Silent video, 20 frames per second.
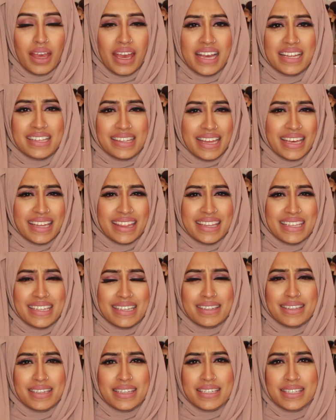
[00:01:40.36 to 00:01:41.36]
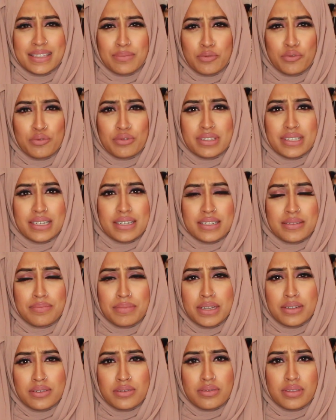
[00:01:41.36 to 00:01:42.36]
It's like the small
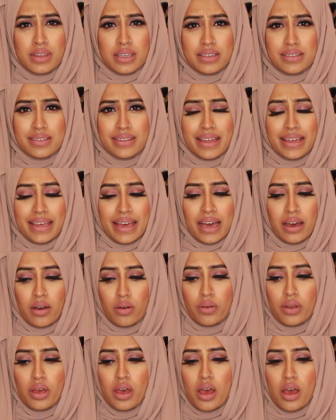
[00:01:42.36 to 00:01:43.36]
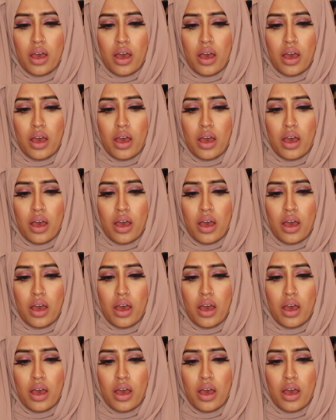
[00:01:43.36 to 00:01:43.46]
sentimental things that count.